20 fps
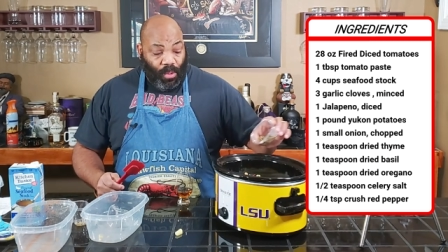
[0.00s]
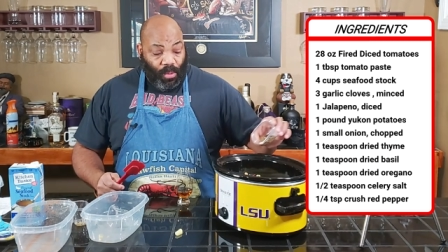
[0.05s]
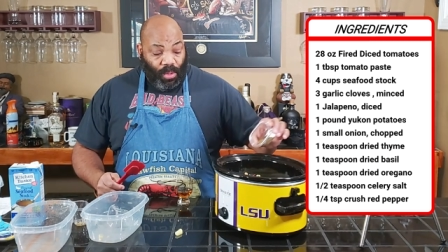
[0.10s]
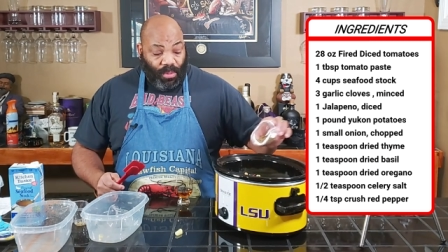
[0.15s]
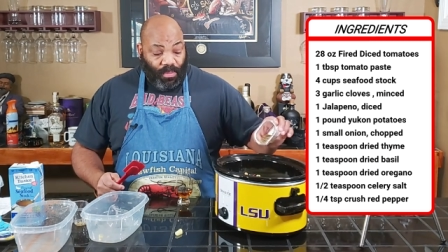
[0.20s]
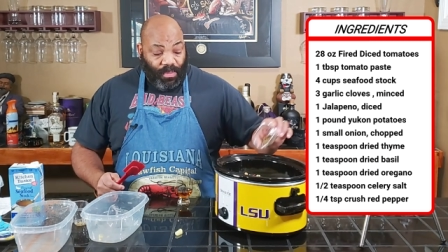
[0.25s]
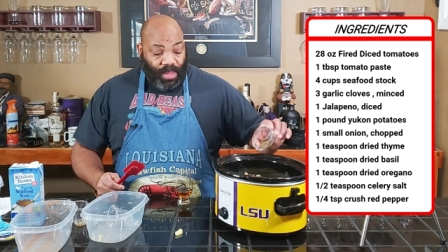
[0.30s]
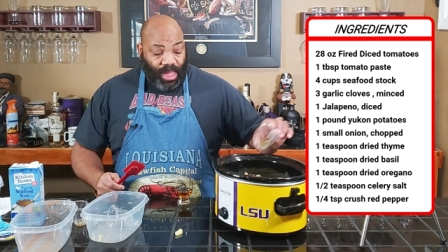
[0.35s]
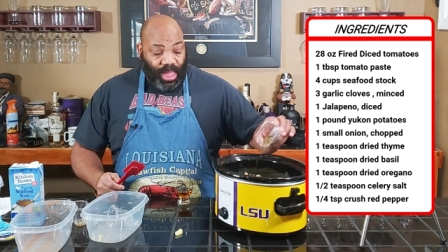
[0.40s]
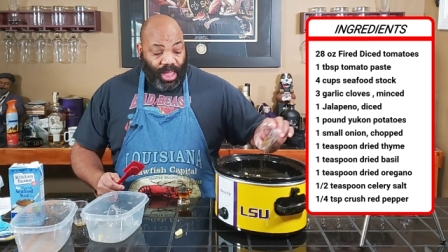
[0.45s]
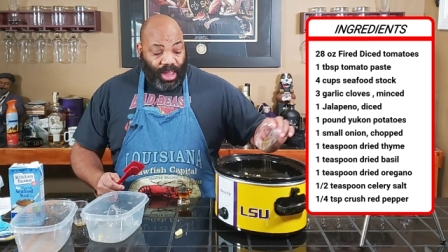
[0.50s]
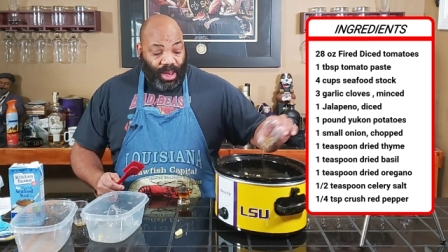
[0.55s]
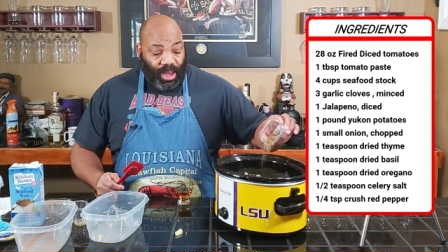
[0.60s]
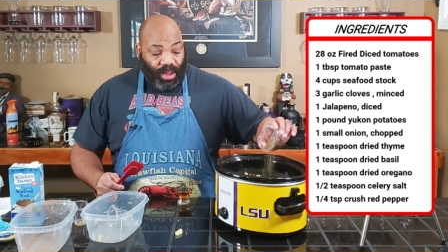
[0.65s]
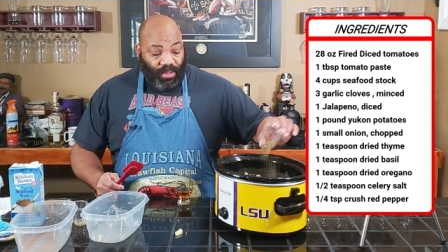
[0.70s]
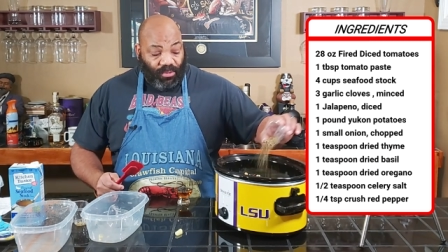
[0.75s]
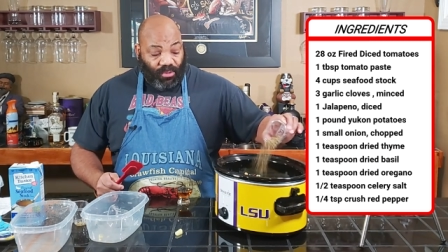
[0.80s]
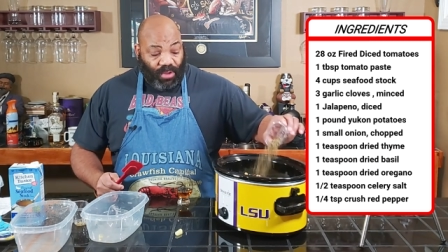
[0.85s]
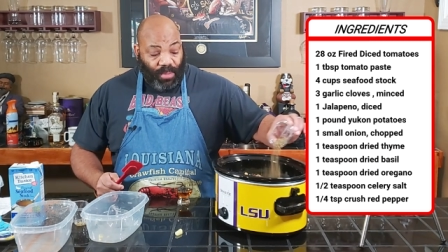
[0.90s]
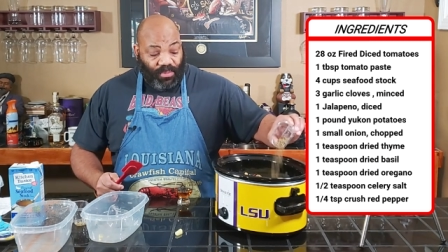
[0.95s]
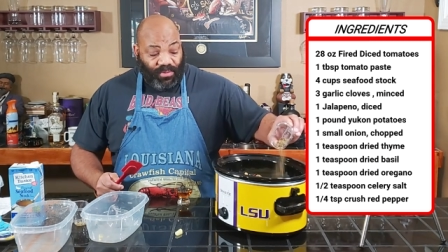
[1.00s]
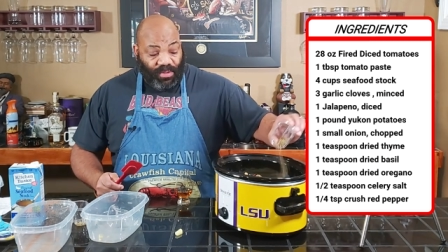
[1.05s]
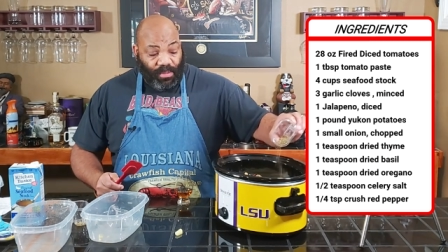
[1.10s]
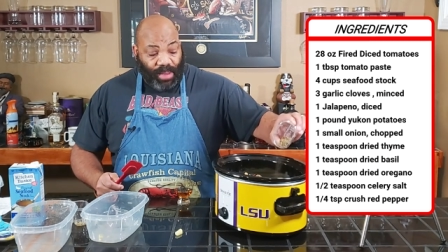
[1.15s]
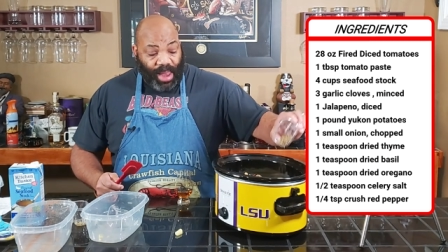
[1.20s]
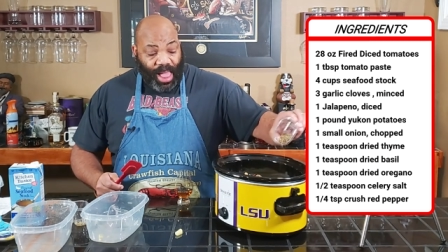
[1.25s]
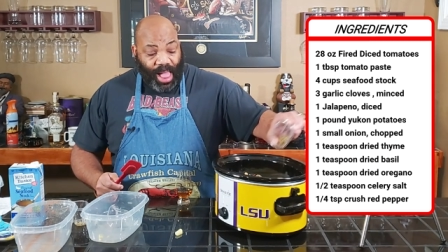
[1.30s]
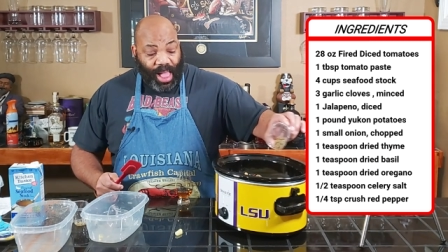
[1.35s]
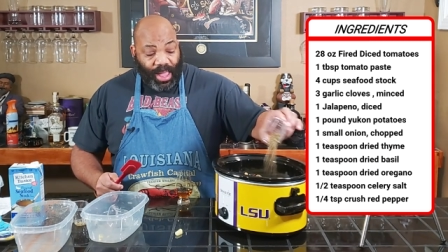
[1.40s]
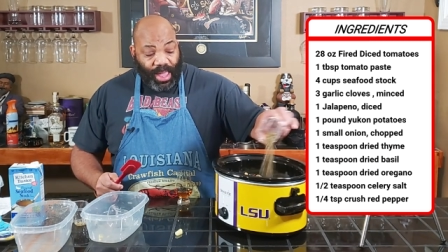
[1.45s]
will be in the
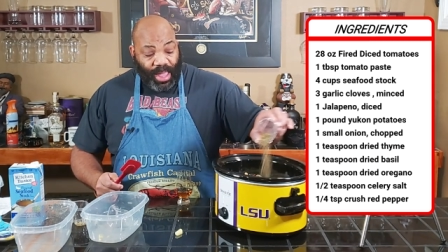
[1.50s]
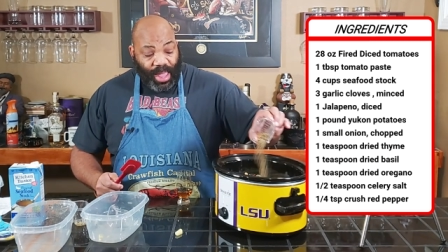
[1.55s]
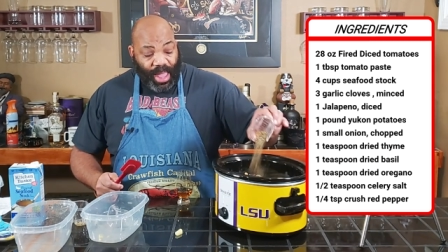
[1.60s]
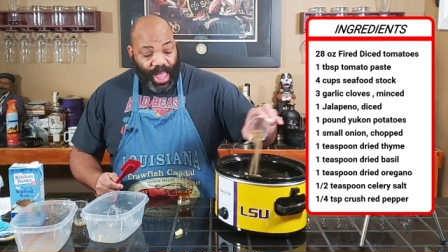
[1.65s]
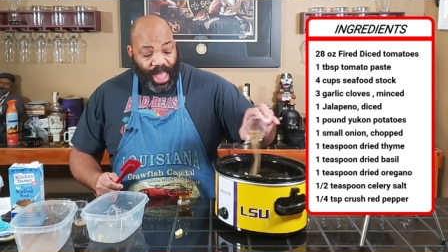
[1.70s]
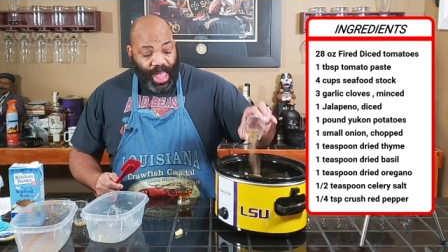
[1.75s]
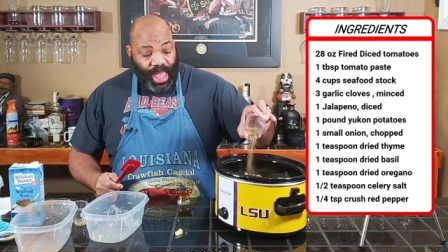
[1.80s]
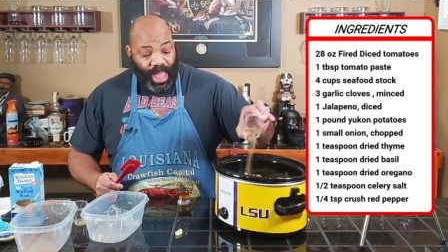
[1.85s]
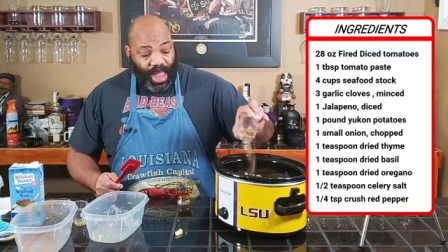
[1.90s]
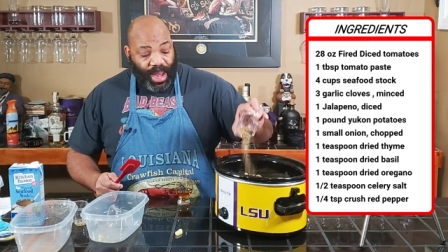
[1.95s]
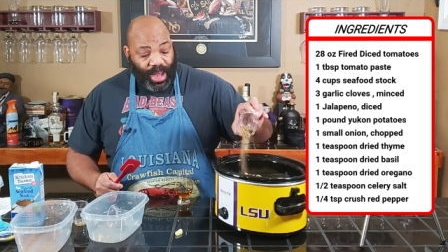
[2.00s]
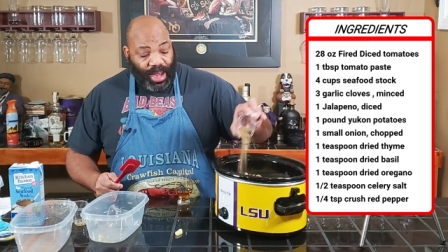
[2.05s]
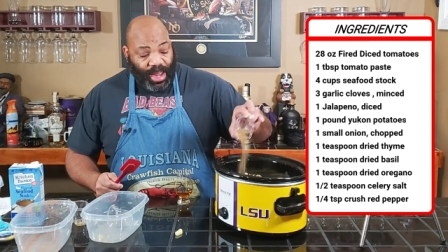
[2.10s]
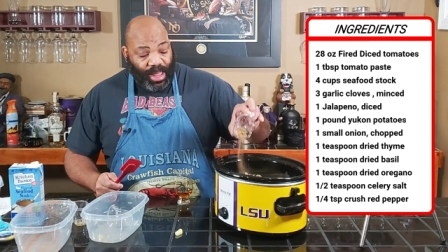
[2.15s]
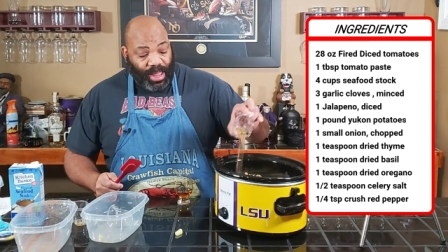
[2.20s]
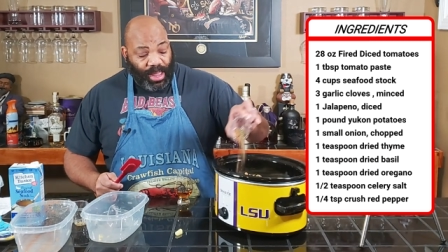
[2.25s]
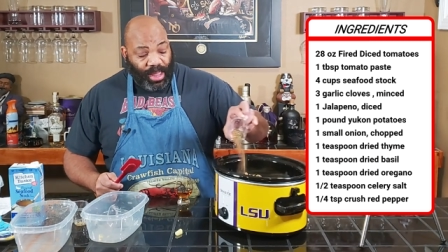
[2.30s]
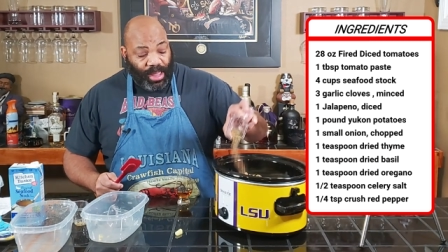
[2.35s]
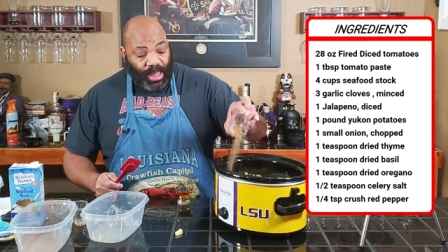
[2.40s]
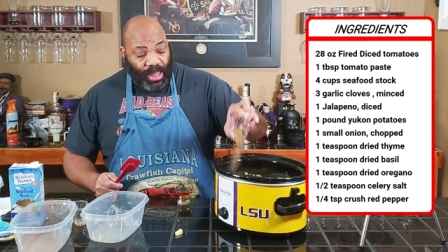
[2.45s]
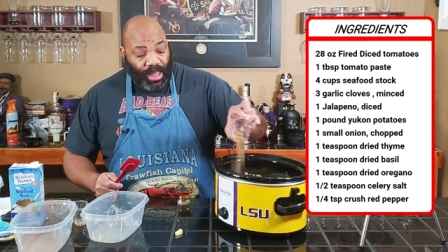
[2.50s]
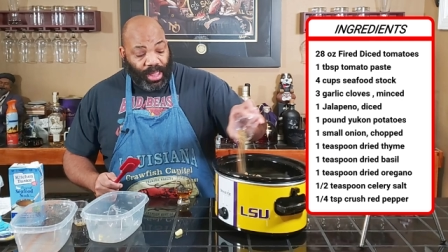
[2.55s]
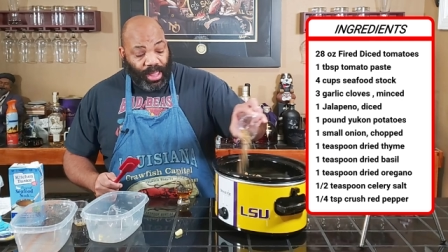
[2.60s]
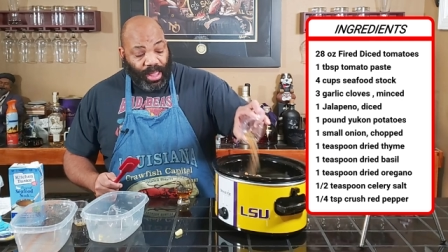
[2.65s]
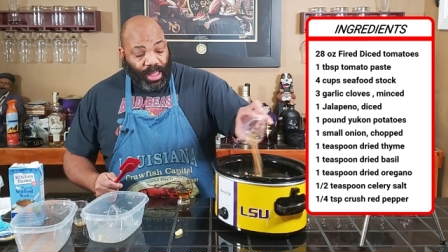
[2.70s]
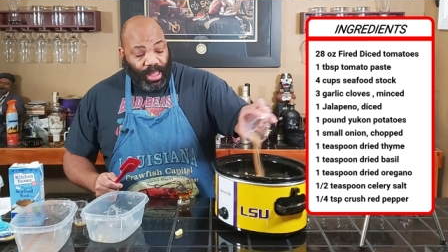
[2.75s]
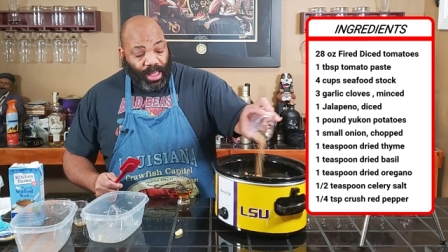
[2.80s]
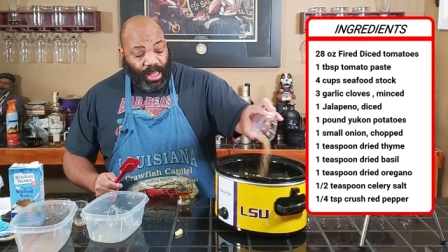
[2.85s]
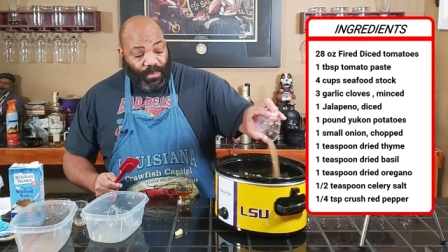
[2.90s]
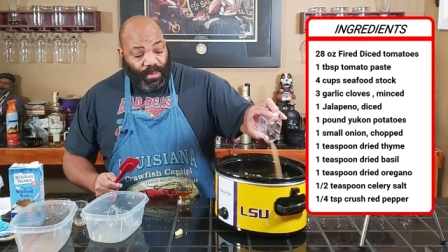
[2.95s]
description block and
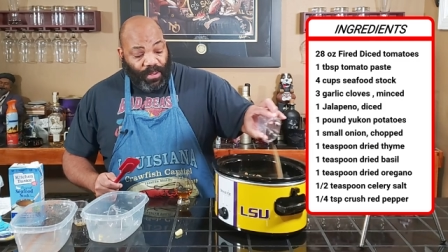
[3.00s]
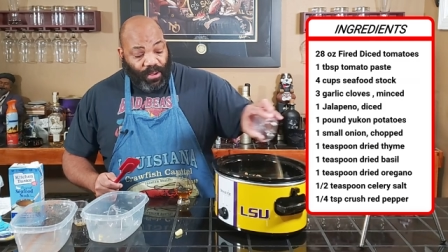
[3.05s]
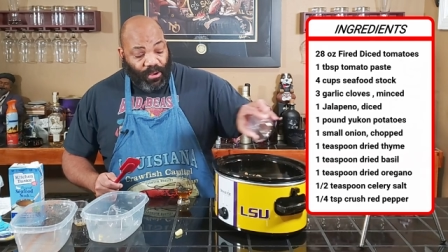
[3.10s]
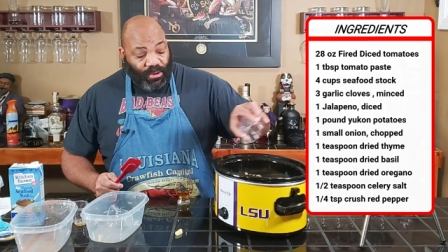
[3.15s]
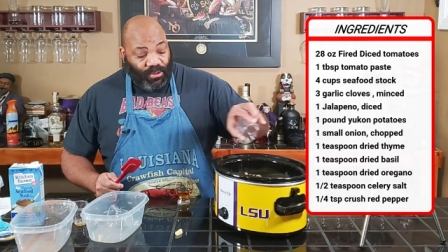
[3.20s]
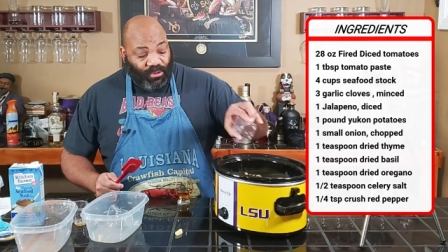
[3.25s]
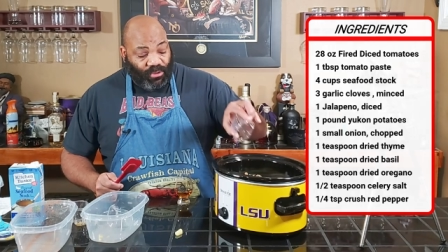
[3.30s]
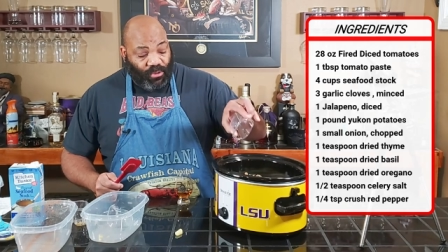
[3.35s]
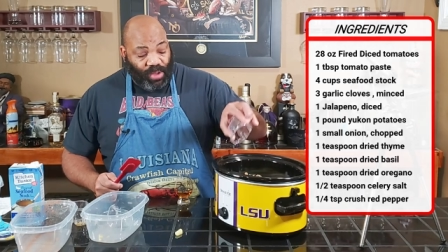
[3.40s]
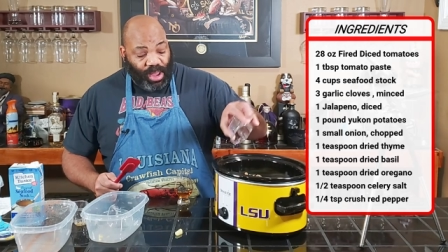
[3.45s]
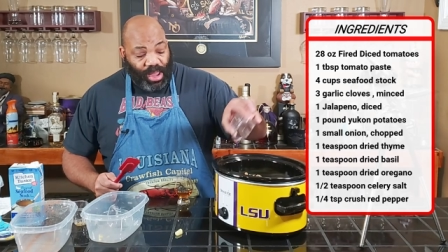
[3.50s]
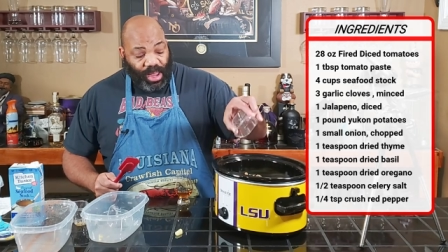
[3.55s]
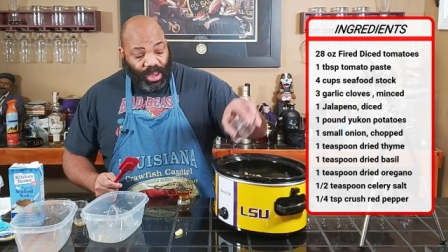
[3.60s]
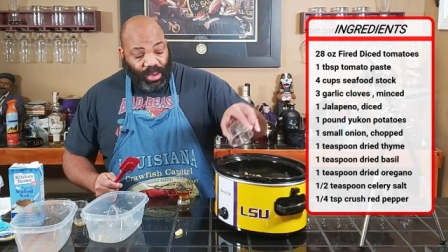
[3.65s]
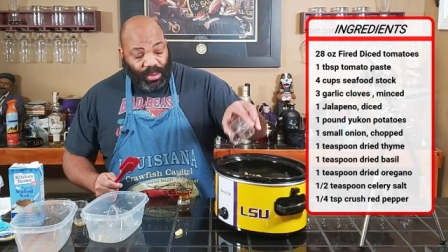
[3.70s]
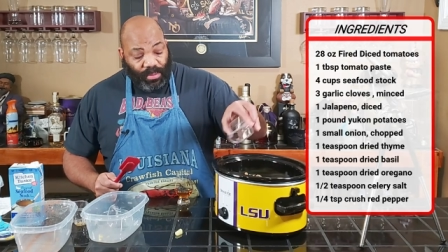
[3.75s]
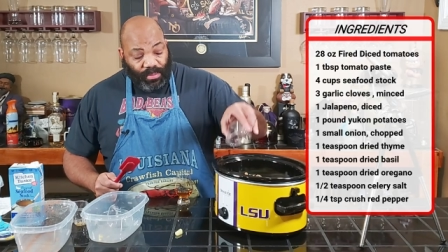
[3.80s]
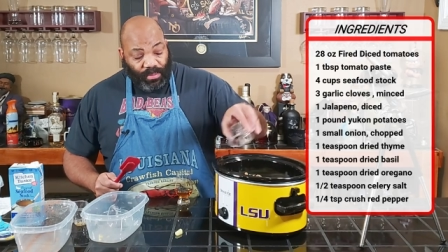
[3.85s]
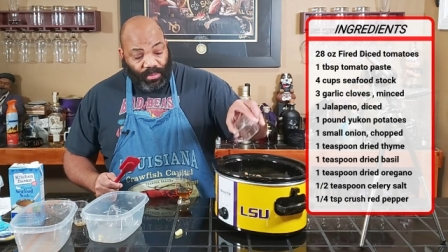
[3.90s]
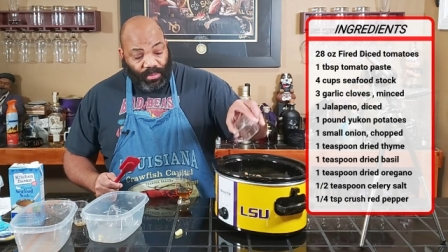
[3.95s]
up here on the screen,